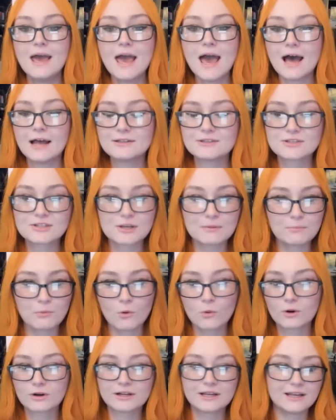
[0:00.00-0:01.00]
and
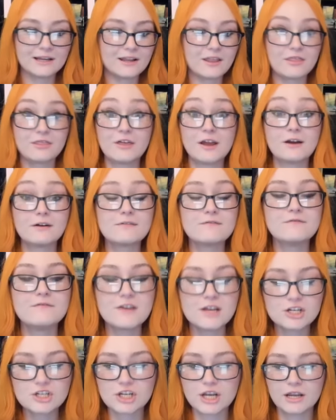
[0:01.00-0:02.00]
supported their
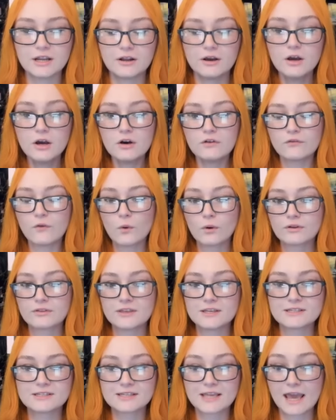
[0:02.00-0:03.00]
vision for
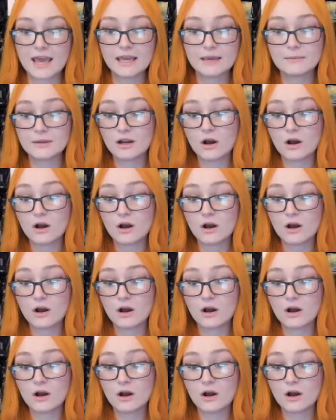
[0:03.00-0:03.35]
this game.